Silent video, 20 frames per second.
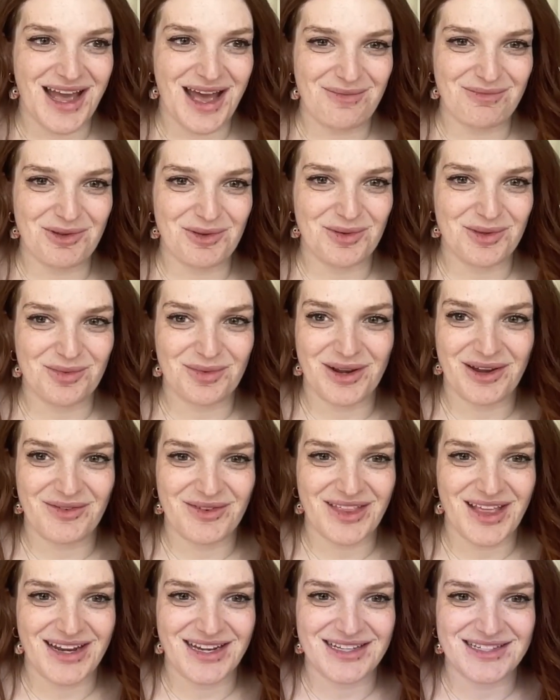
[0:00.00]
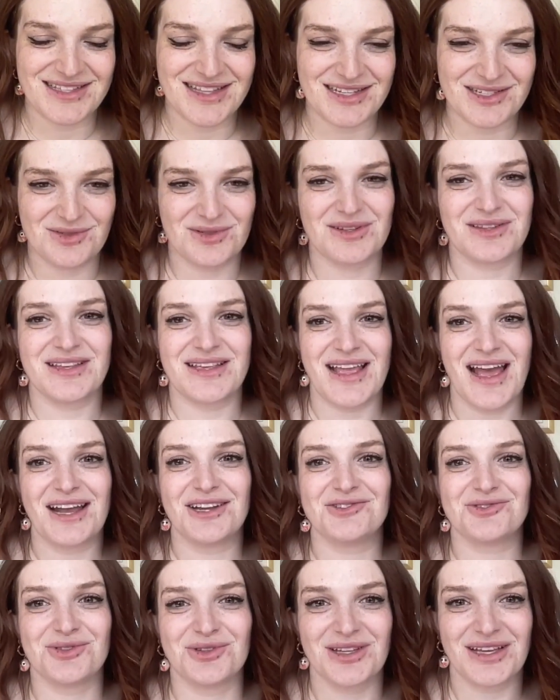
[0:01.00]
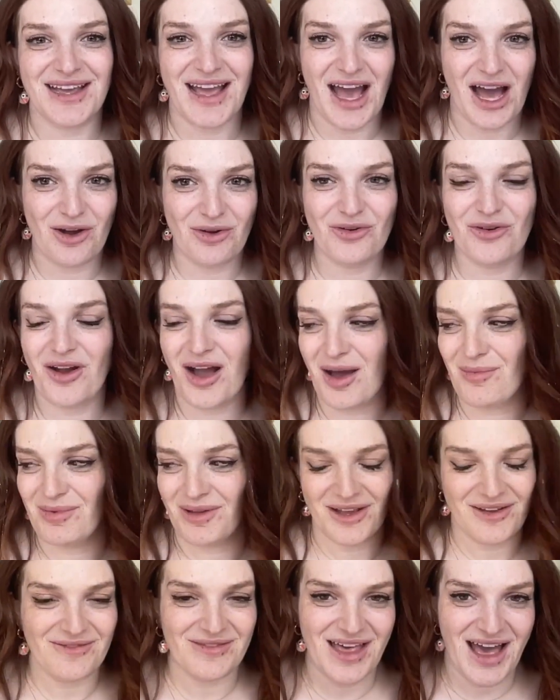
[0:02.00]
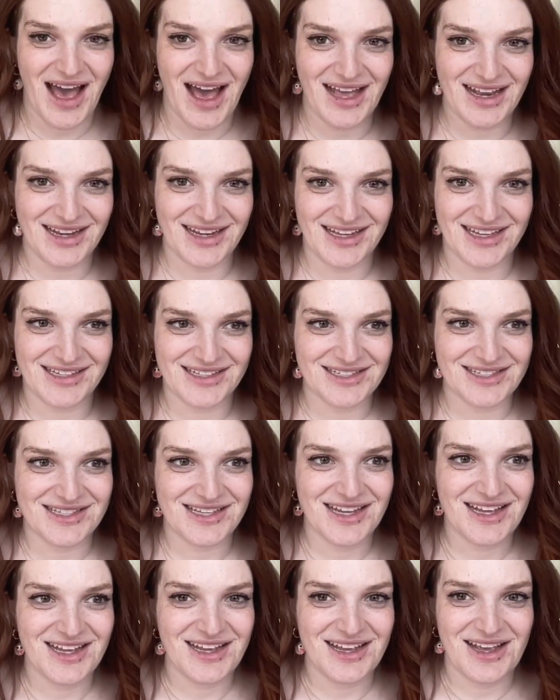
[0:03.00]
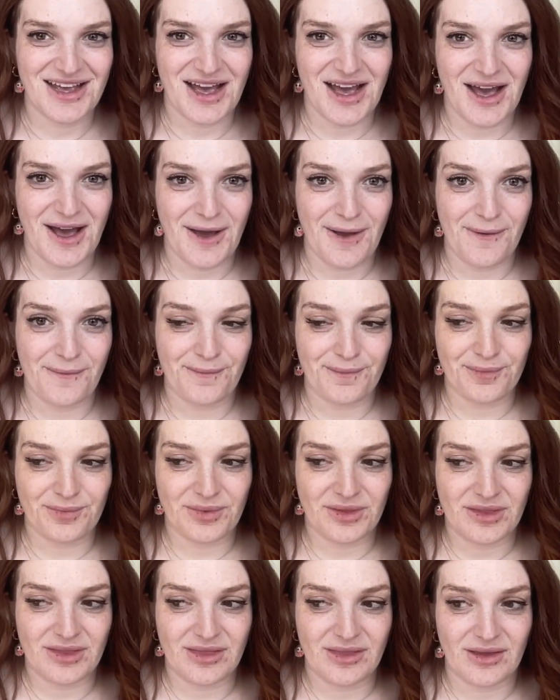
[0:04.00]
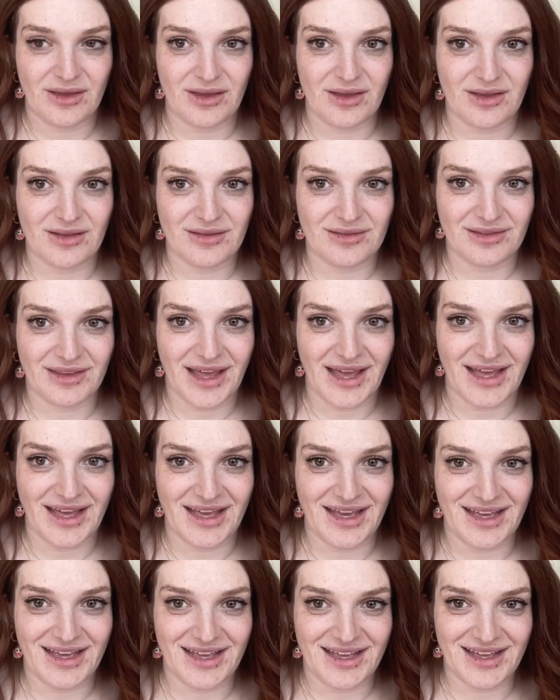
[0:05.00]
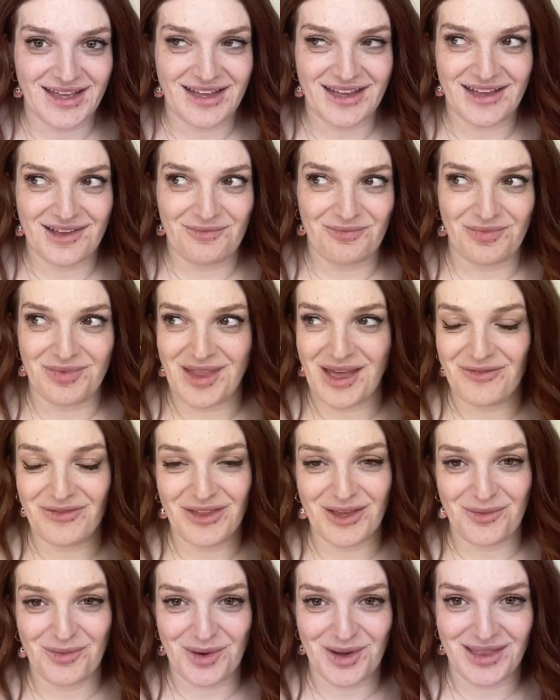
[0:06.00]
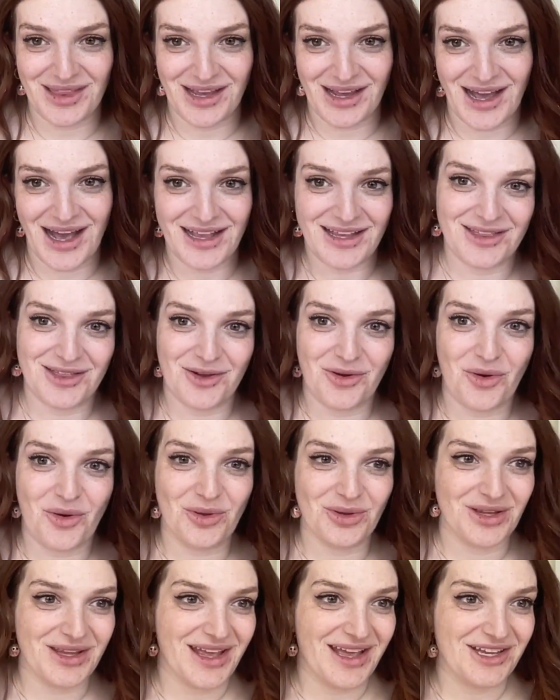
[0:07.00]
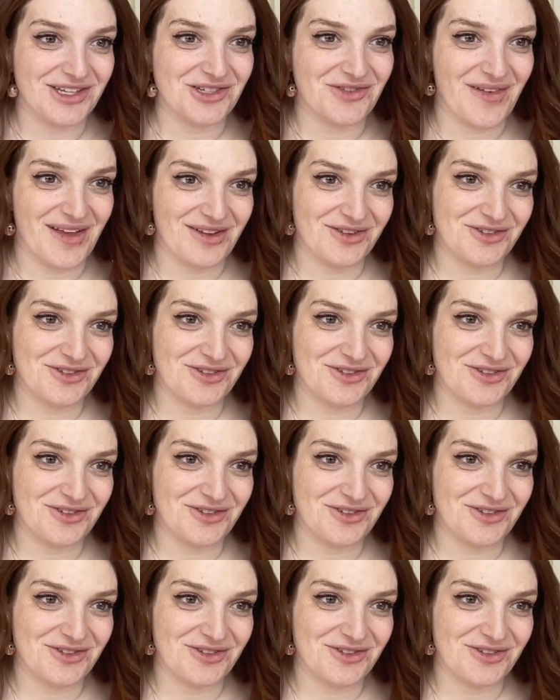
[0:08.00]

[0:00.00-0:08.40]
with whatever that is, and then sort of the natural like outcropping of that is the like I feel like we're in like kind of the golden age of energy